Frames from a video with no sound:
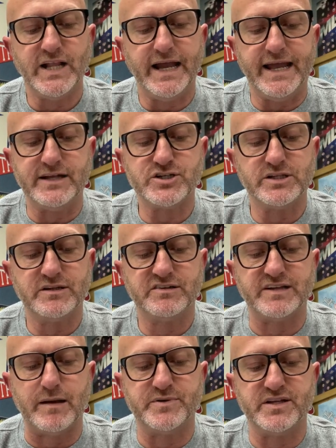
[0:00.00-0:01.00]
Angela
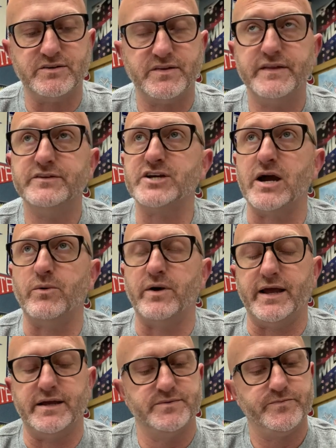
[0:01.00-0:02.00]
stepped into the
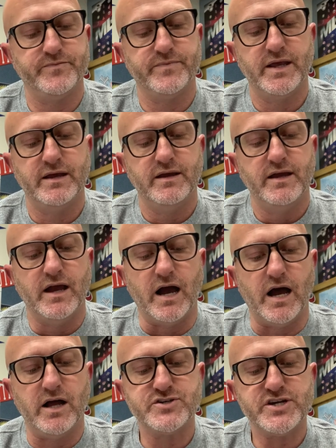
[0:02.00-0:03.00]
jetway.
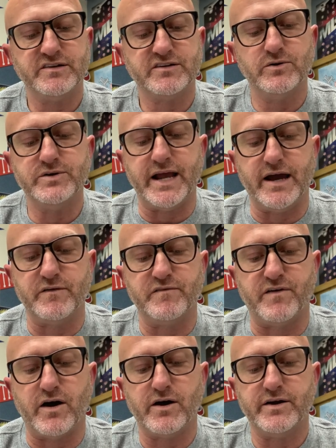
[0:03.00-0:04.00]
I'll just go down
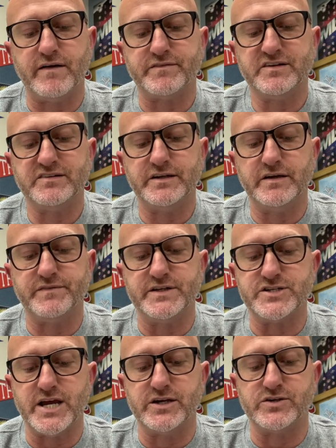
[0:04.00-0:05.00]
far enough to see if the
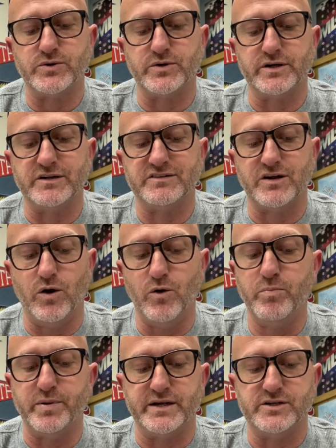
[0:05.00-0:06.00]
jet door is
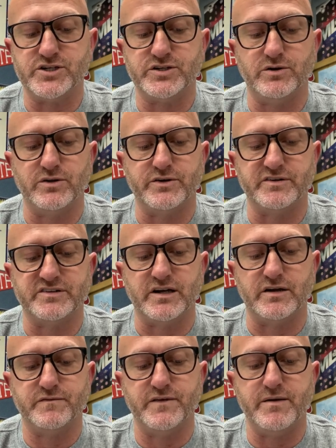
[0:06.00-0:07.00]
open, she told
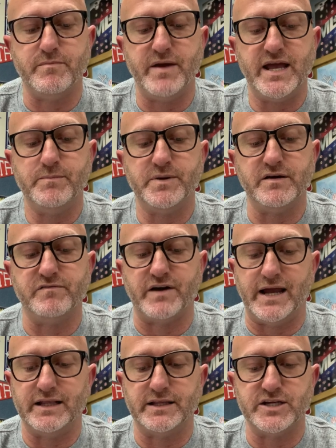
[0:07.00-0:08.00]
herself. It may be a
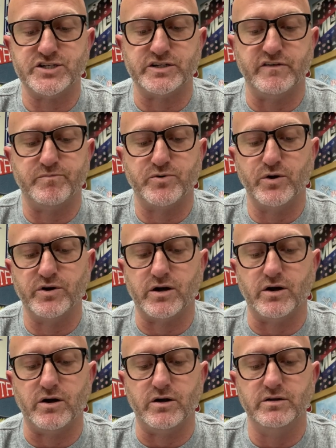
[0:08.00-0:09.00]
violation of
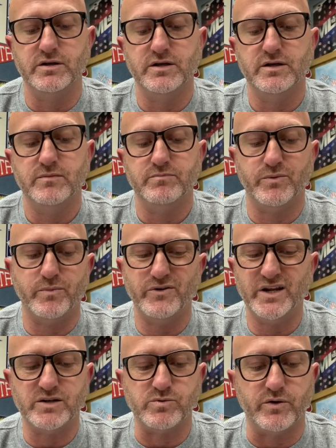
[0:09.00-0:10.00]
protocol, but
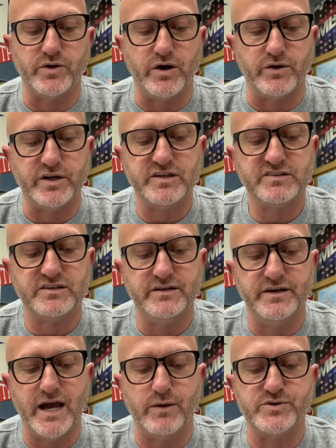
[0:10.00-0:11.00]
Monique won't notice,
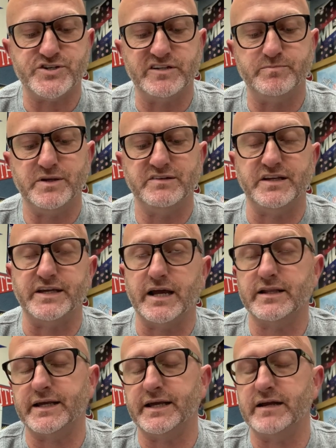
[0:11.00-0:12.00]
not when she's busy
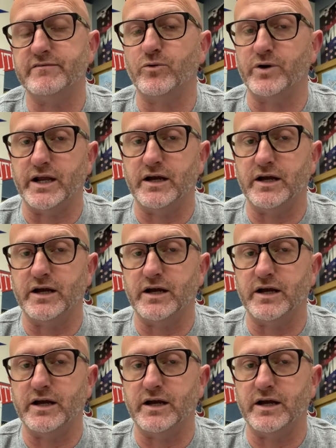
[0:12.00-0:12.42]
yelling at everyone